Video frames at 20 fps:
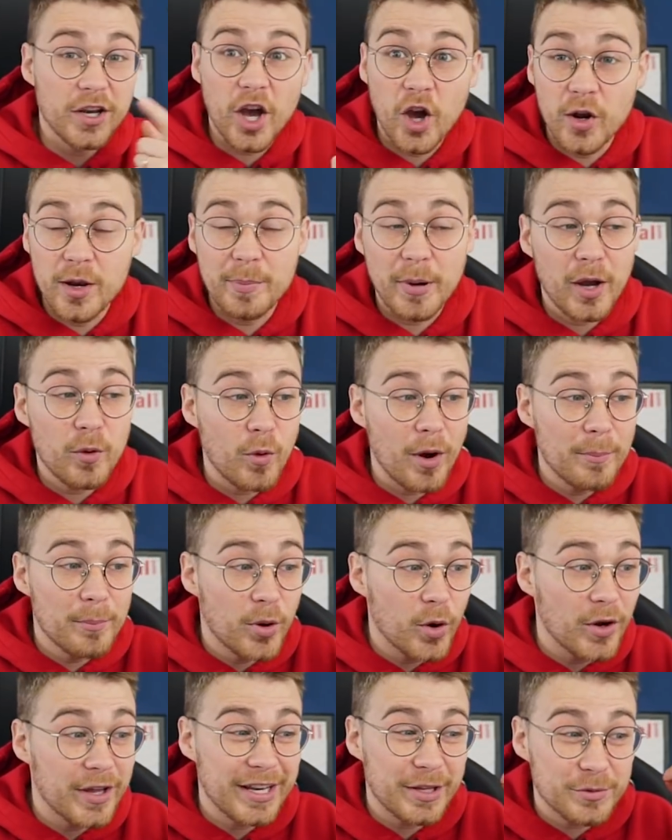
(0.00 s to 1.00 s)
only by 1
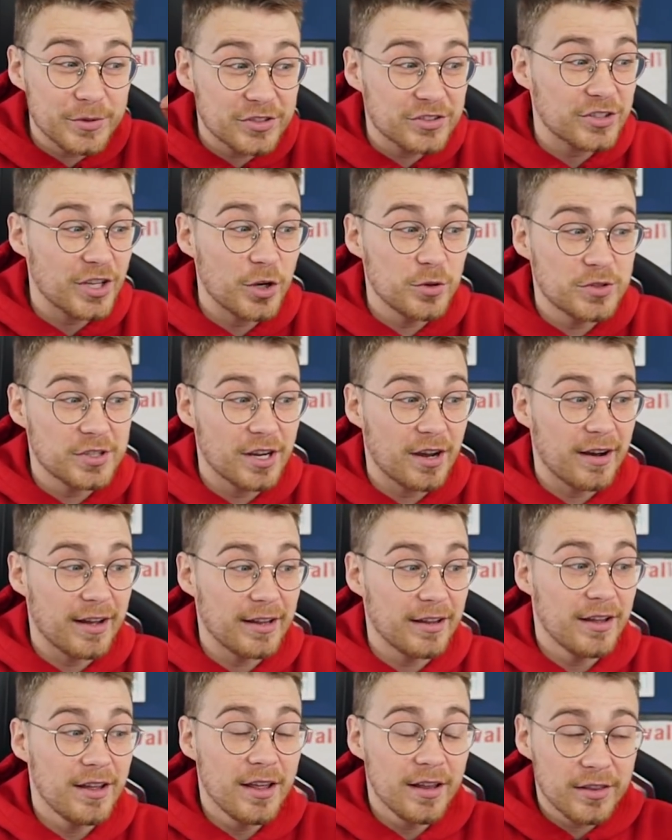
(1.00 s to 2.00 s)
point. It was so tight.
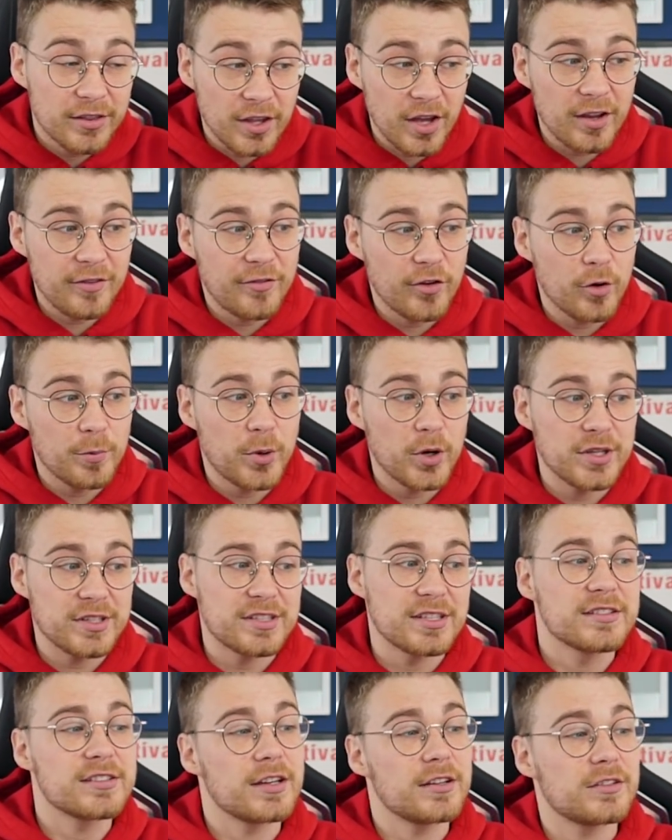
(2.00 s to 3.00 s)
34 points
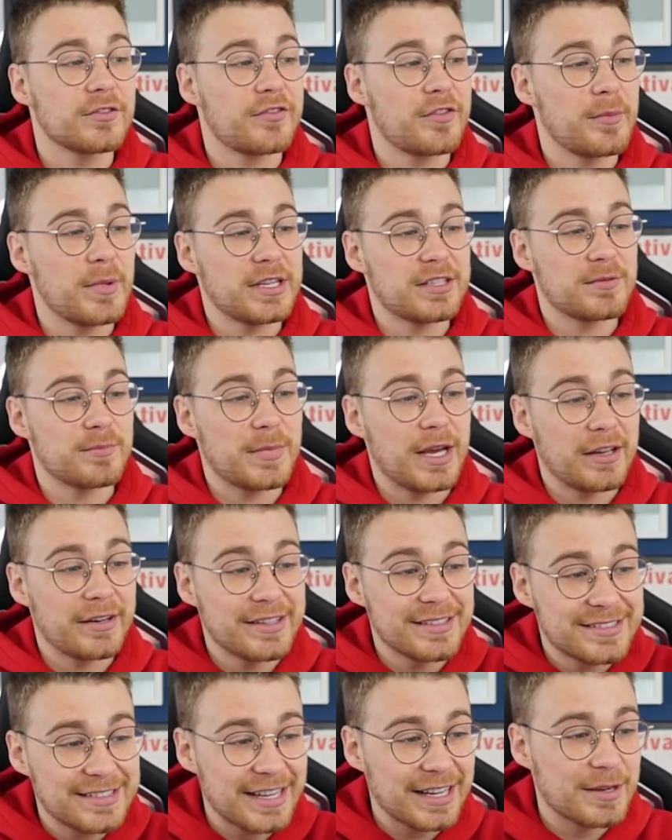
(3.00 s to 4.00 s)
in total for Mason Mount. In
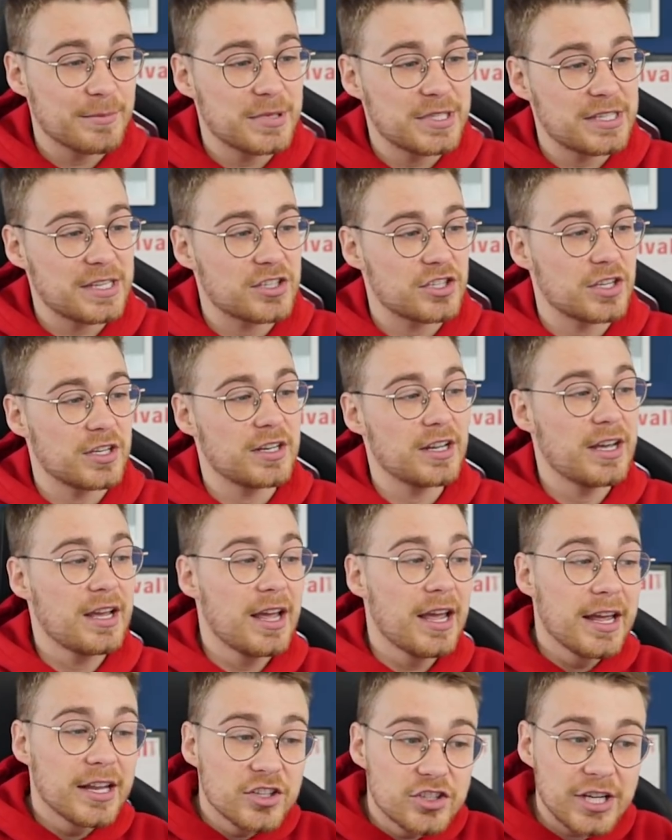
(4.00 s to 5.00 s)
second position,
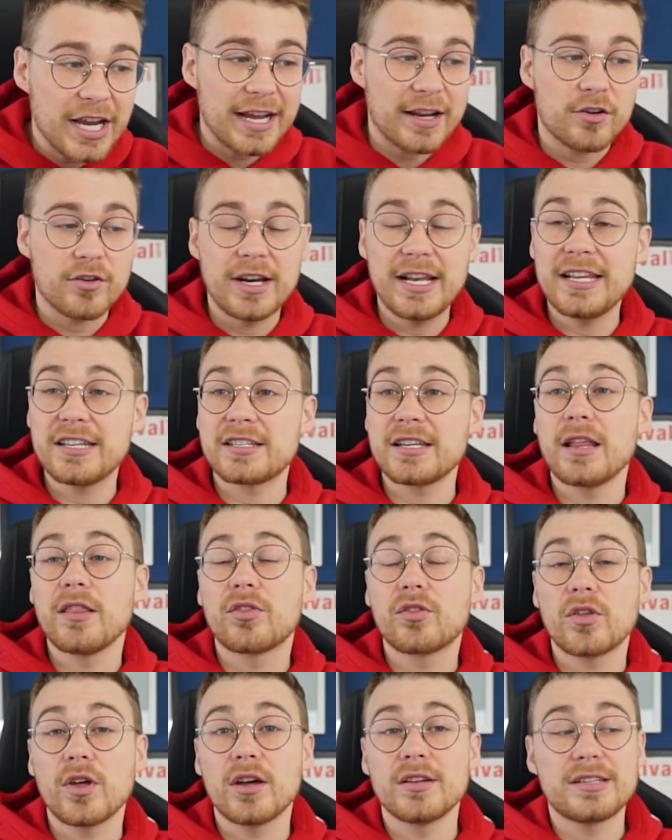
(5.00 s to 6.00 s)
Jack Grealish in
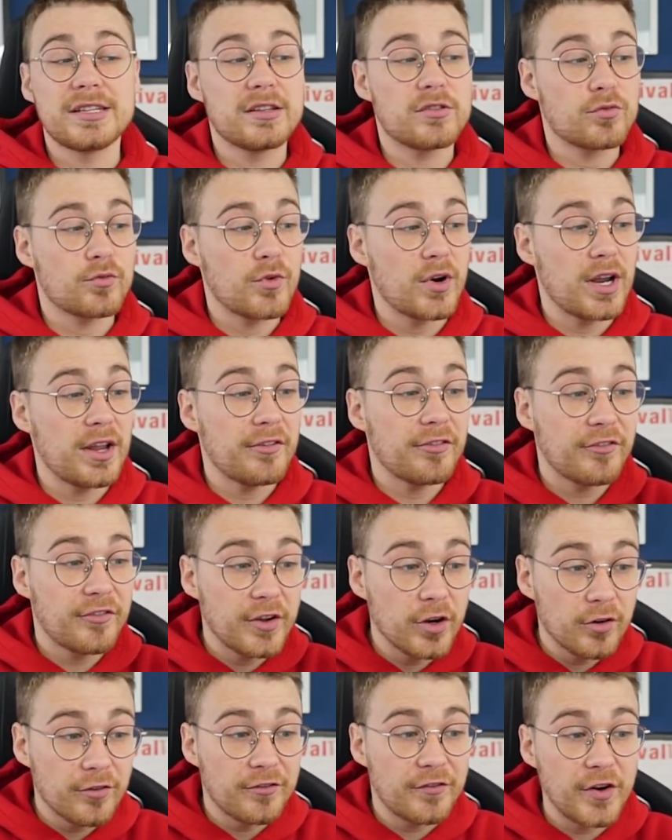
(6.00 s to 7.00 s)
33.
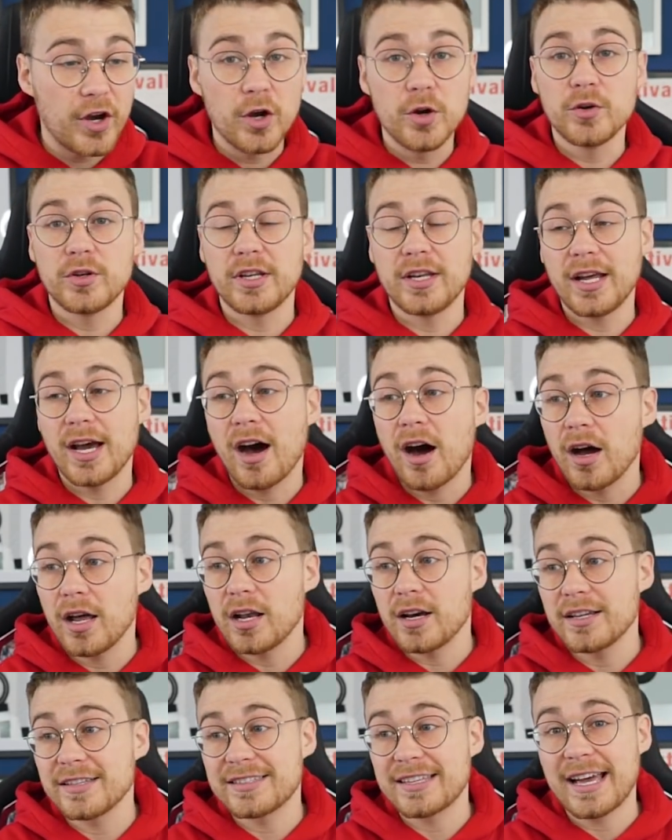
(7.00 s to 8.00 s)
Phil Foden, it
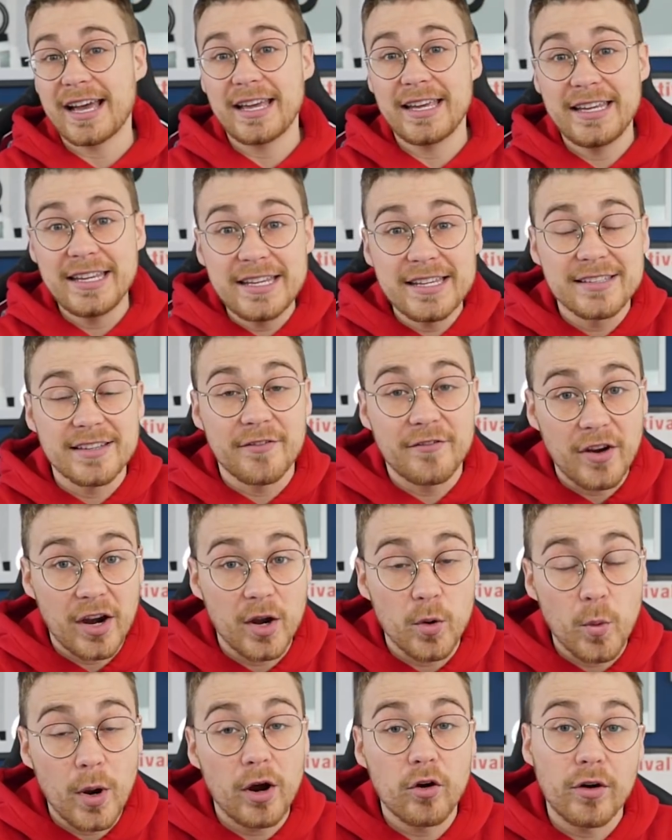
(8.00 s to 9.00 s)
highlights that he is a very
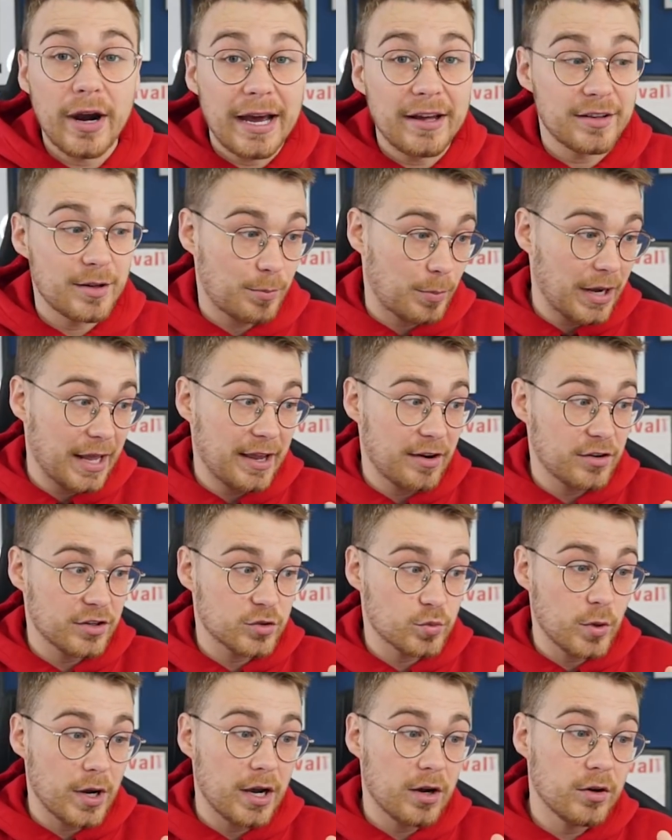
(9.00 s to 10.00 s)
well-rounded player as
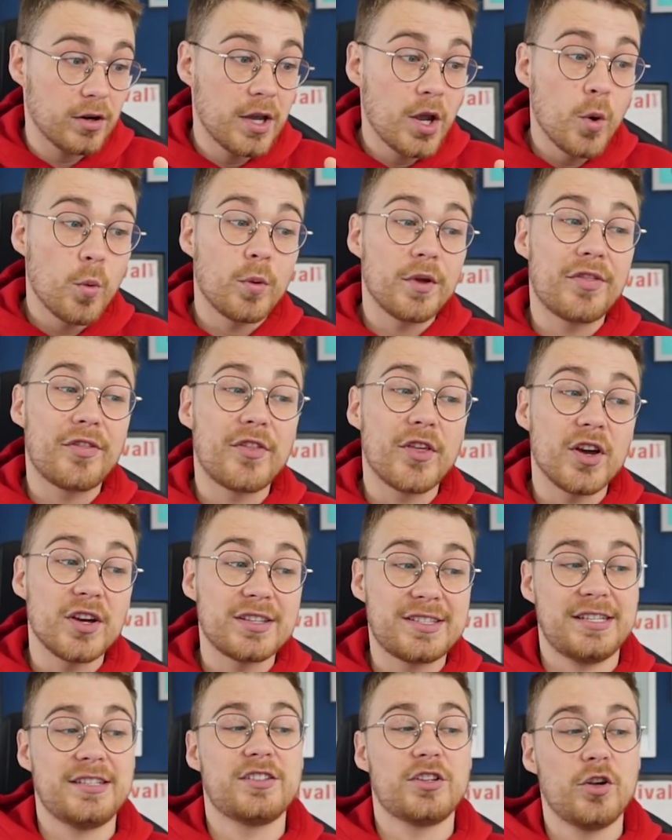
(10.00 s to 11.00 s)
well, with
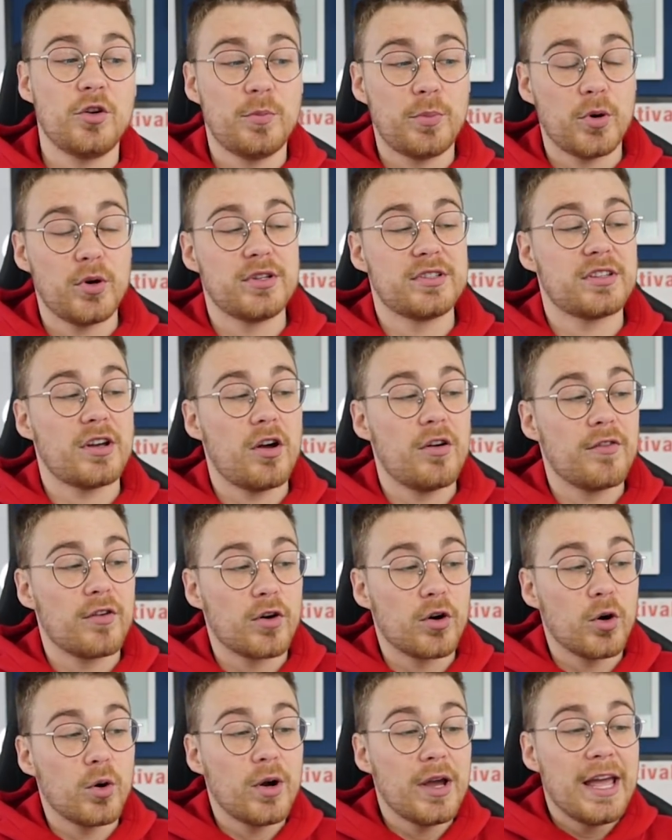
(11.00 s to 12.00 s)
32 points
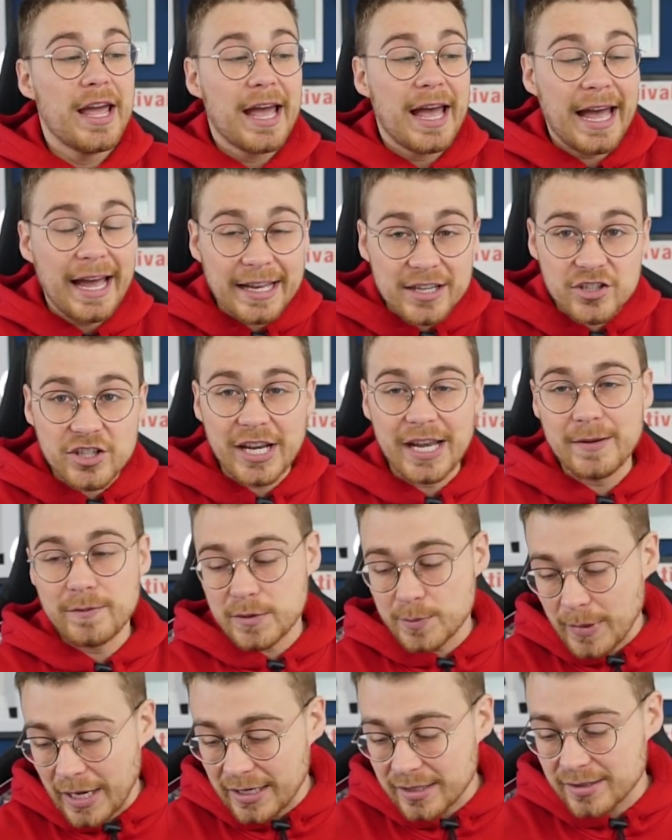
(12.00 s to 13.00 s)
overall. And James
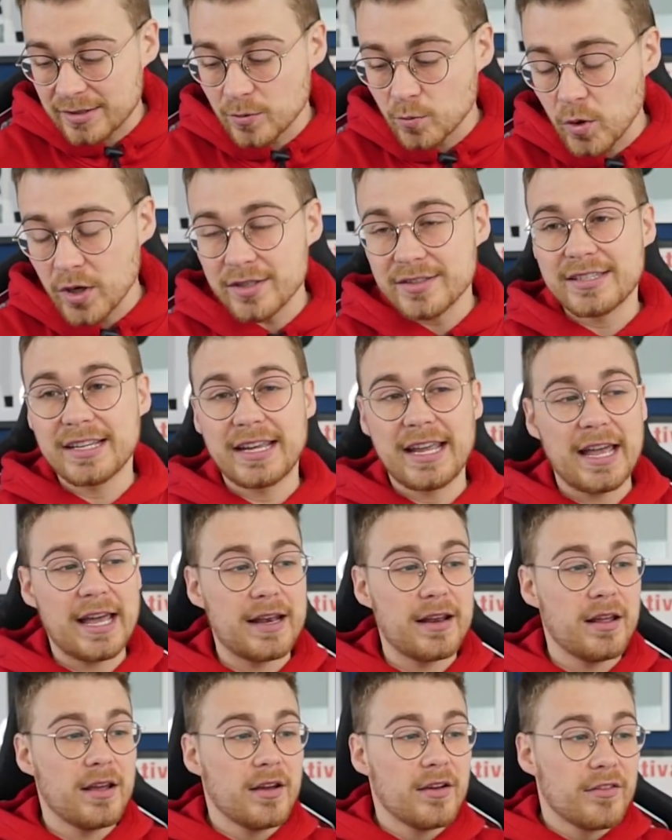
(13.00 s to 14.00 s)
Maddison, once
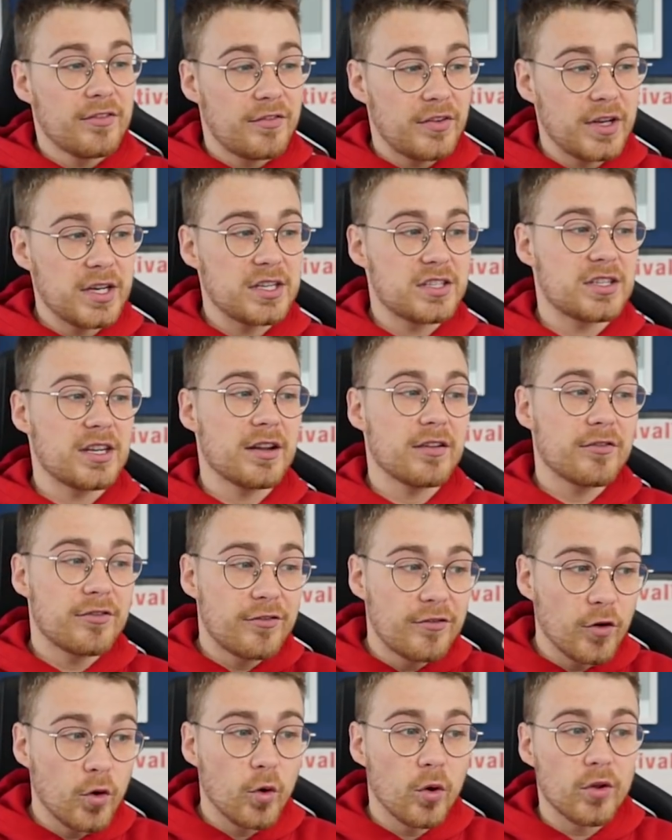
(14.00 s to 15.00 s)
again, finishing
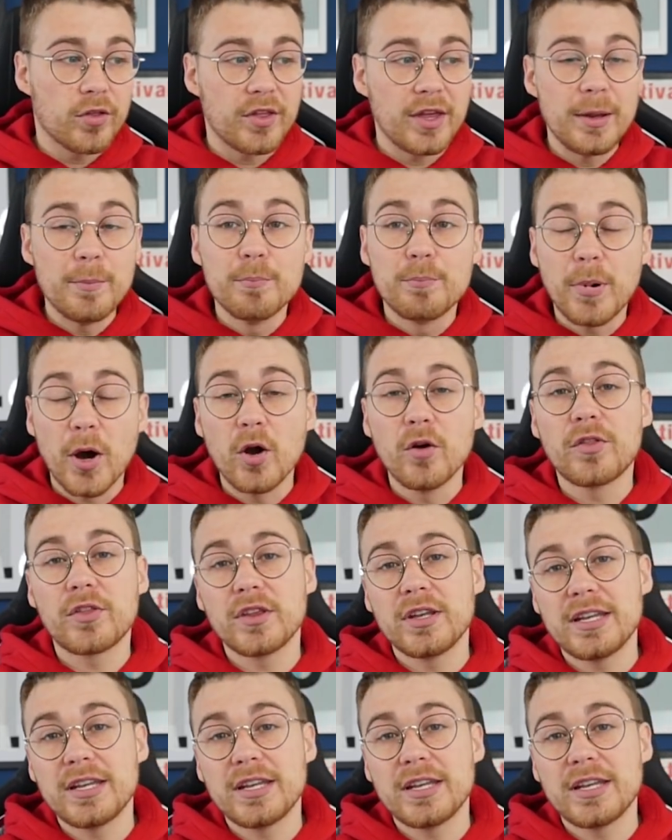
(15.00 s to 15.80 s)
fourth in both of